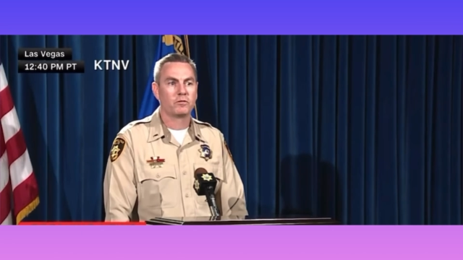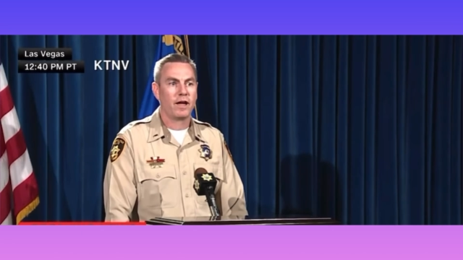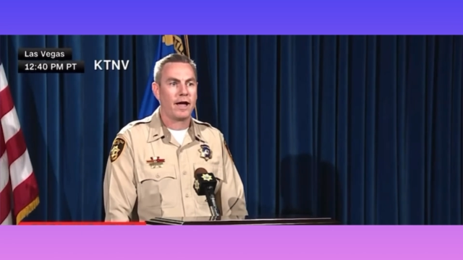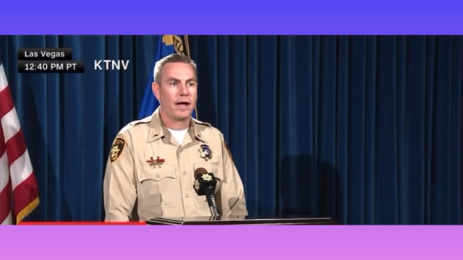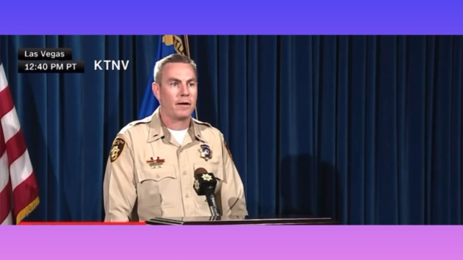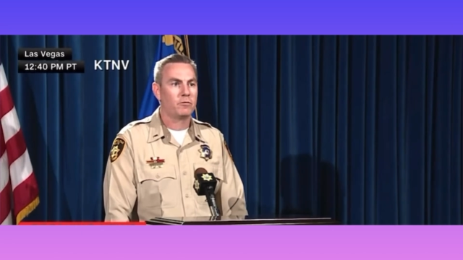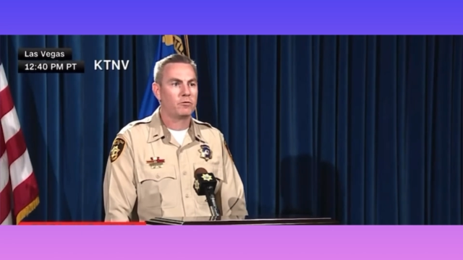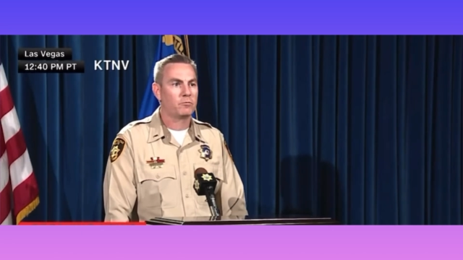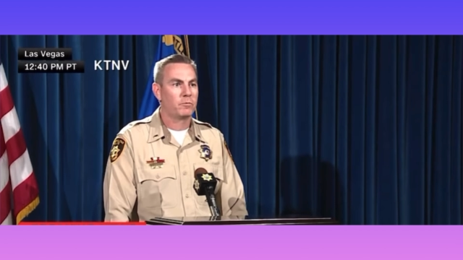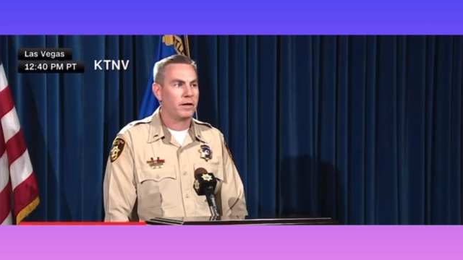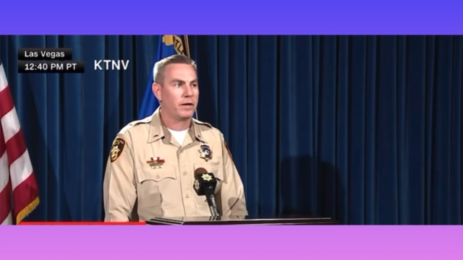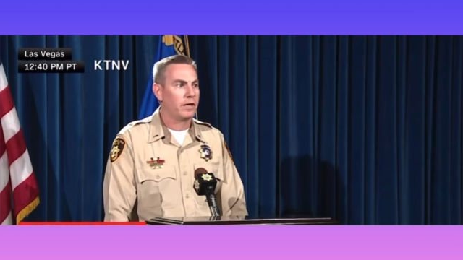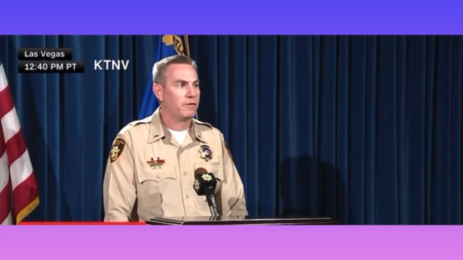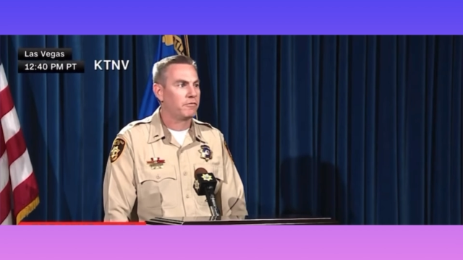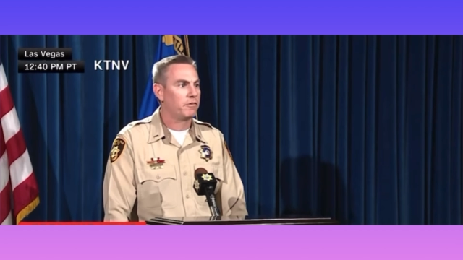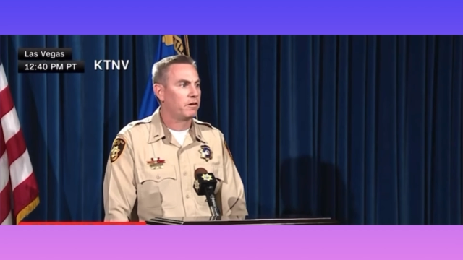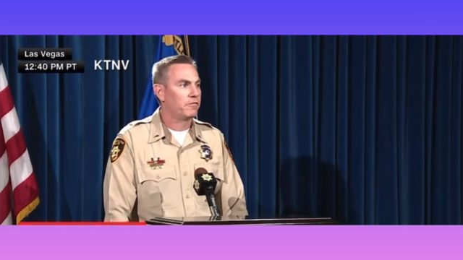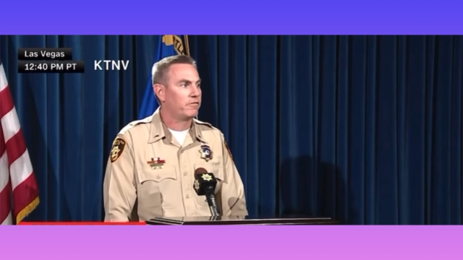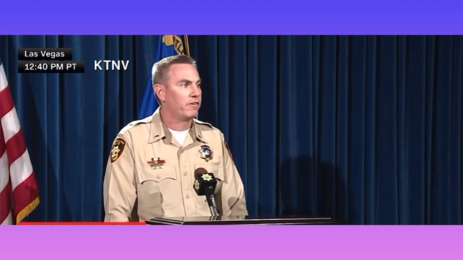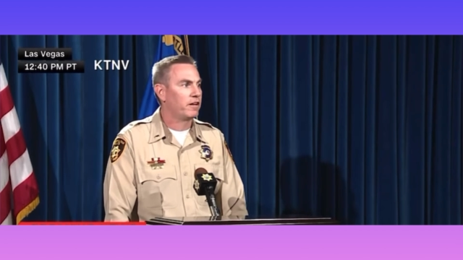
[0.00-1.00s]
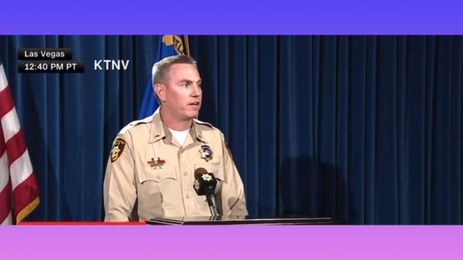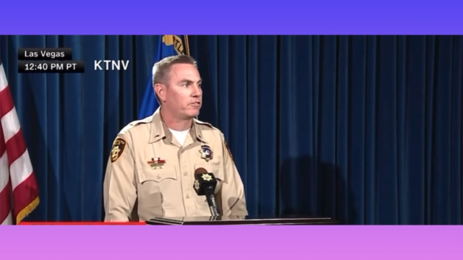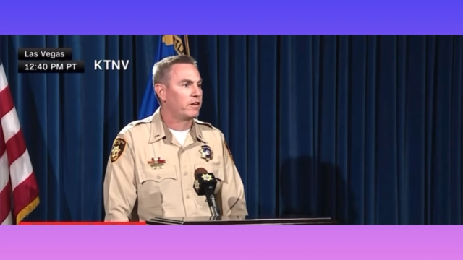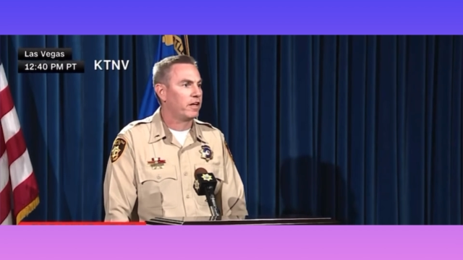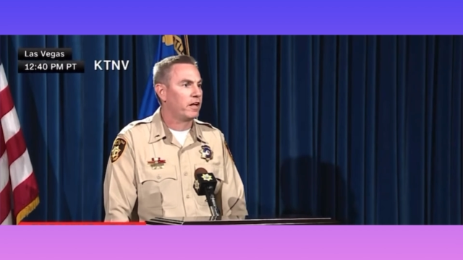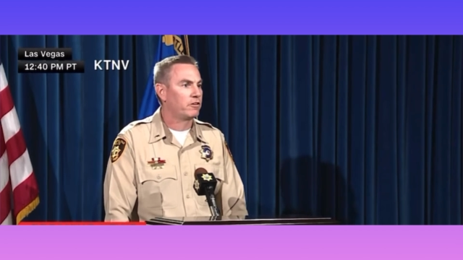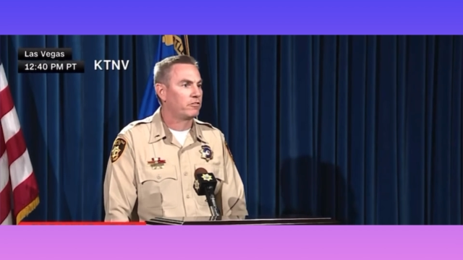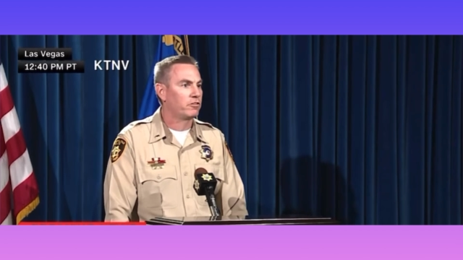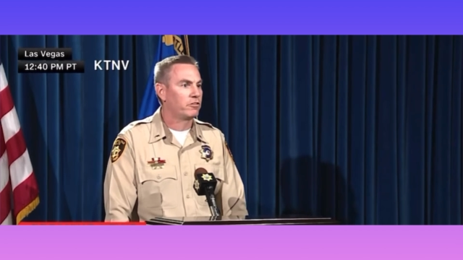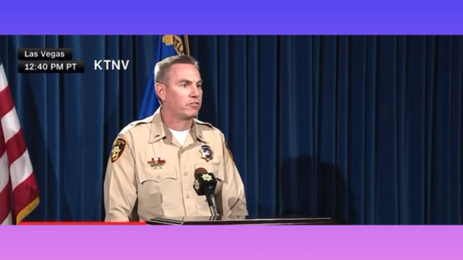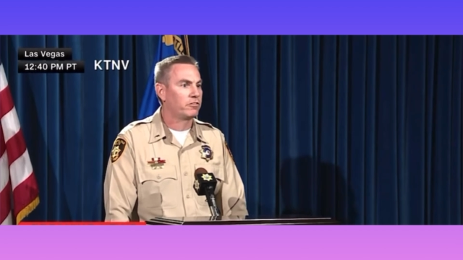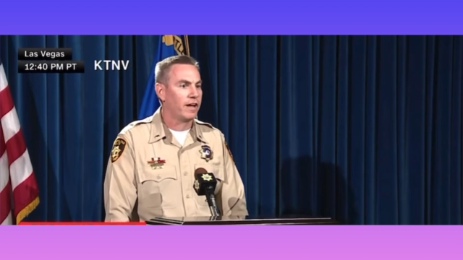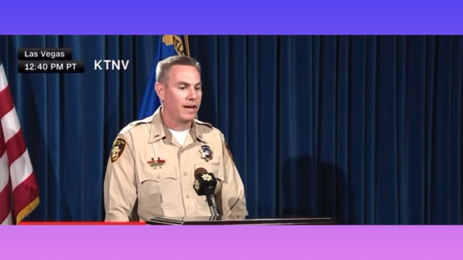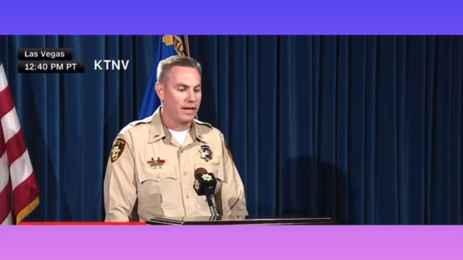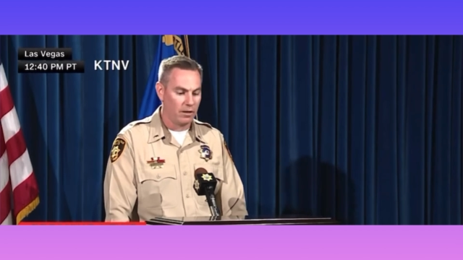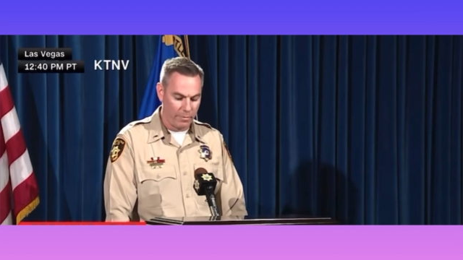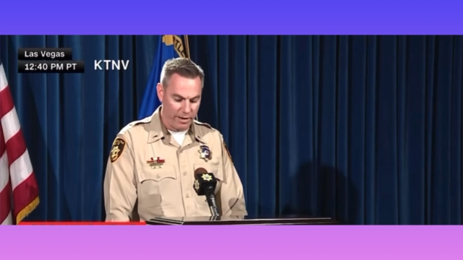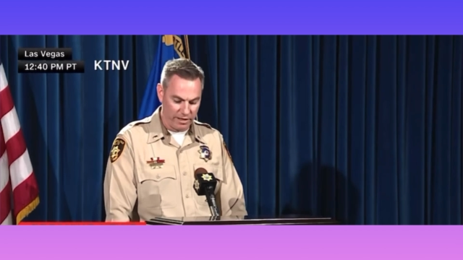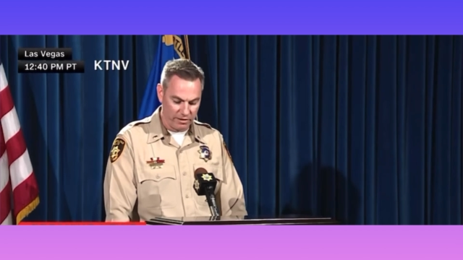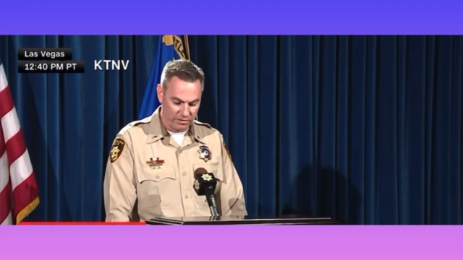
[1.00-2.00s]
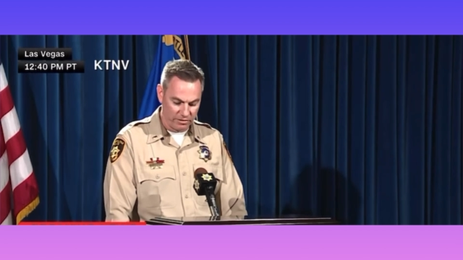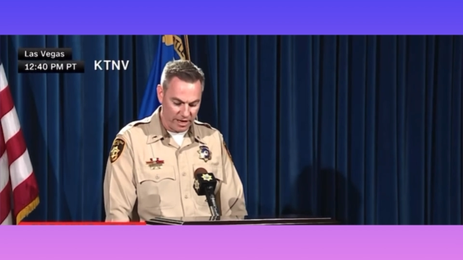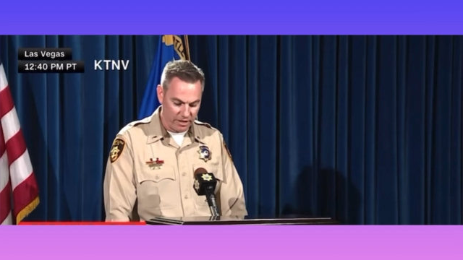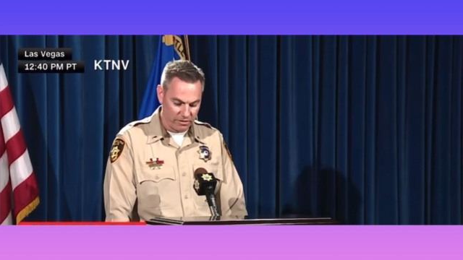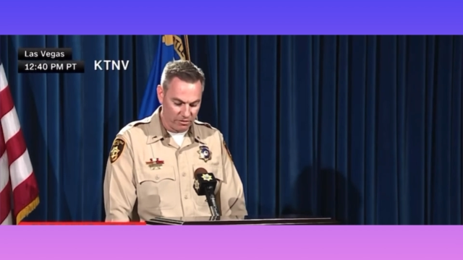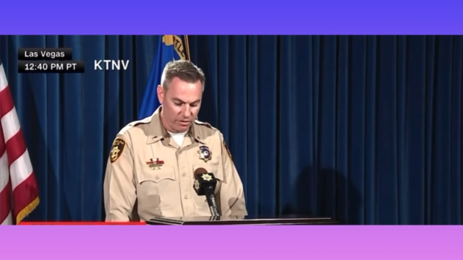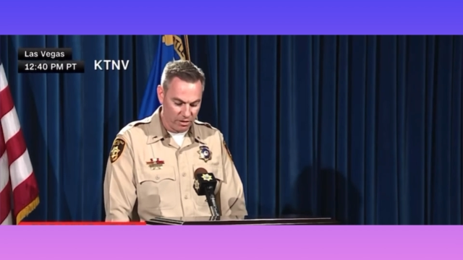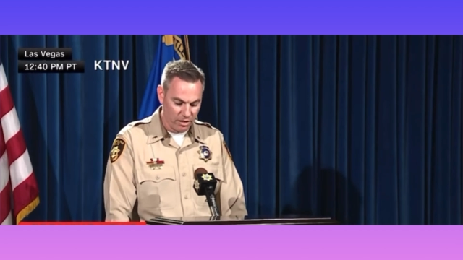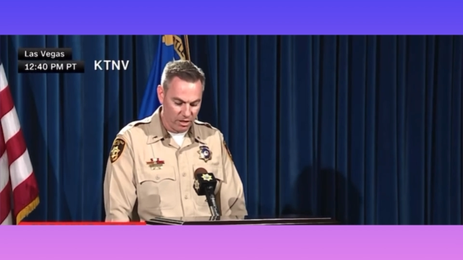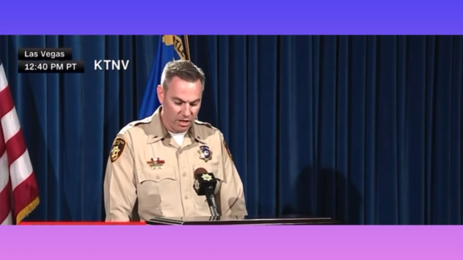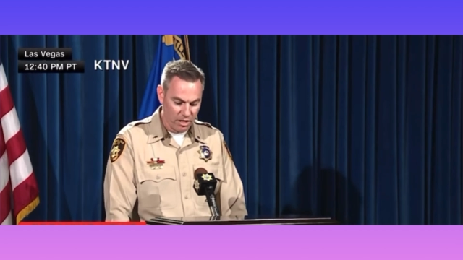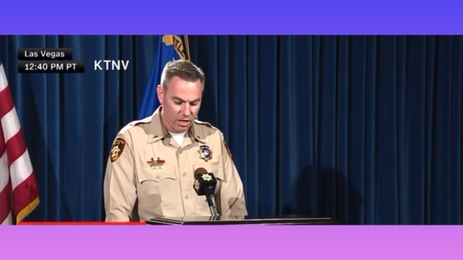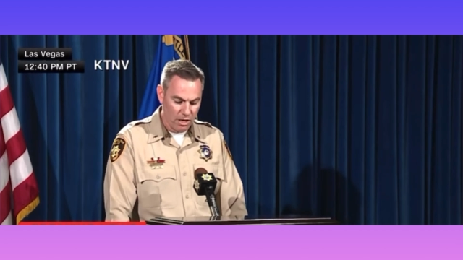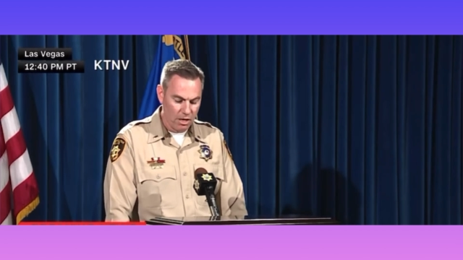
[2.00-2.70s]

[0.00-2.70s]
times by different investigators assigned to my section,